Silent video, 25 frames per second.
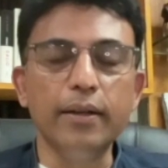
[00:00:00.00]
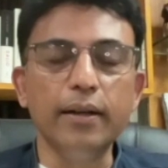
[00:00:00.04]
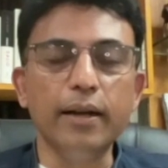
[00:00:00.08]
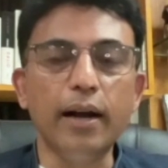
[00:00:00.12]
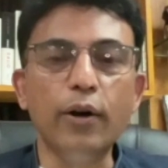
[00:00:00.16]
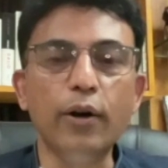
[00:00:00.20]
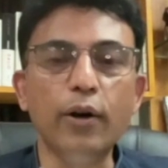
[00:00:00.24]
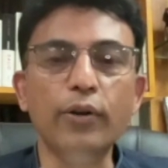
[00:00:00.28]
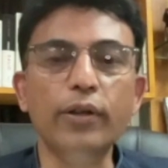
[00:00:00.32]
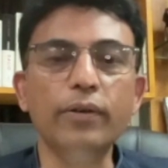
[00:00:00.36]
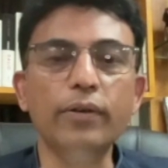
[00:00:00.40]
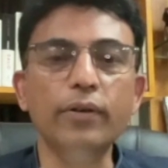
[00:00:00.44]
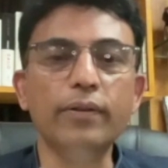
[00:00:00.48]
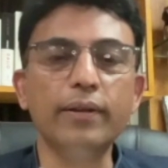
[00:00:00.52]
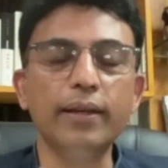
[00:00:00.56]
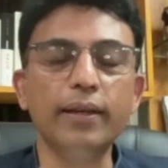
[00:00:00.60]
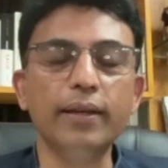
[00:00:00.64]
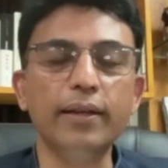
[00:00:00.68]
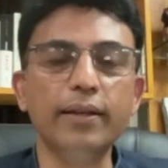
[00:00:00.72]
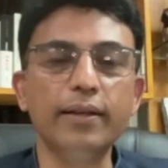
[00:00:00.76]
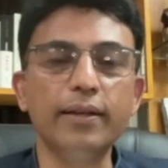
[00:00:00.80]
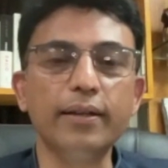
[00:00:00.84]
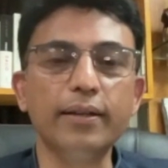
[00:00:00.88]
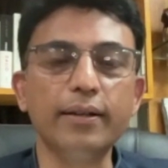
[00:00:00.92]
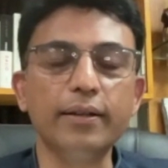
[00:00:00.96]
how do you
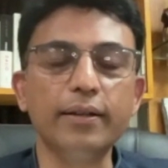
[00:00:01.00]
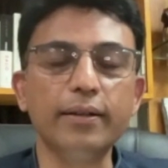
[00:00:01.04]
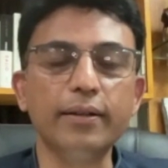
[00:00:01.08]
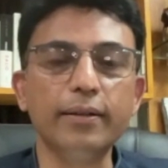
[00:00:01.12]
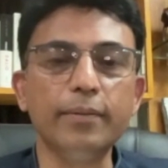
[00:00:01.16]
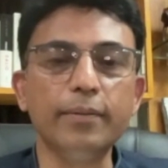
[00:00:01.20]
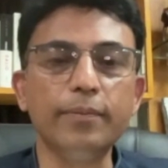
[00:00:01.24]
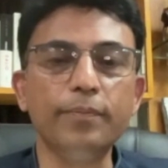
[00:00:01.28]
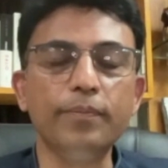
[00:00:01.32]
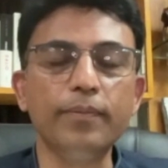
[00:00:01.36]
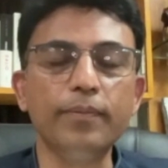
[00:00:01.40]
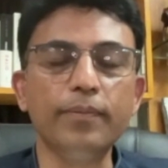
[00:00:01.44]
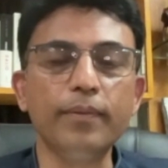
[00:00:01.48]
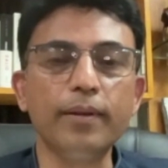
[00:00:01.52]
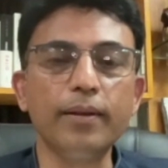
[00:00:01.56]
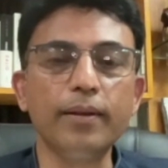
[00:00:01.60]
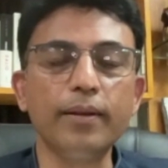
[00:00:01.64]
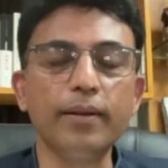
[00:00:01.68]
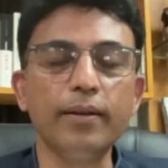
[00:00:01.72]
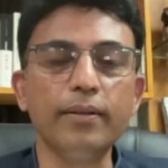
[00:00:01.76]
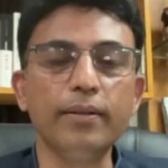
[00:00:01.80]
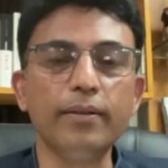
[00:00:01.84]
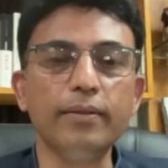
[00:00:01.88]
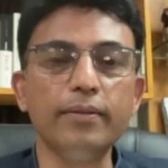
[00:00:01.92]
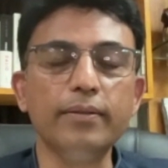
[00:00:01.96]
think
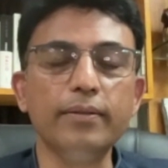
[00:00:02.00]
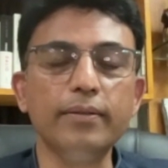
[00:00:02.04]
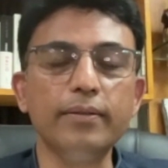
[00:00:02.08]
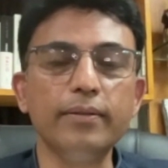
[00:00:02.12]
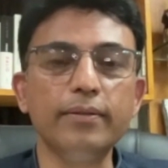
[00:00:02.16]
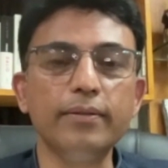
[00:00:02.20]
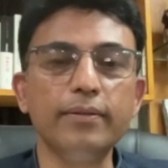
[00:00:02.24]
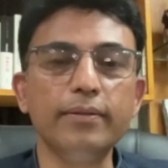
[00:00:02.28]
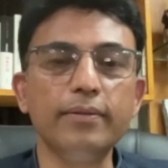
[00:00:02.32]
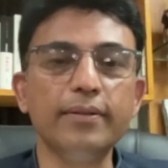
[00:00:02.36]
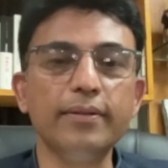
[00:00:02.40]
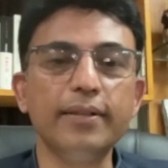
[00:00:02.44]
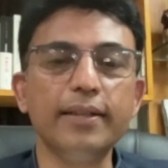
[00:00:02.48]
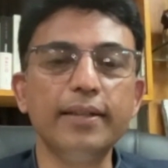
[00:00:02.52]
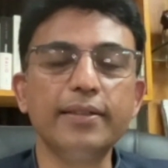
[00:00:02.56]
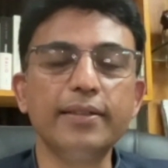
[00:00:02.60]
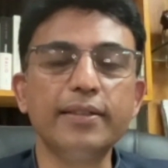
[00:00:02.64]
there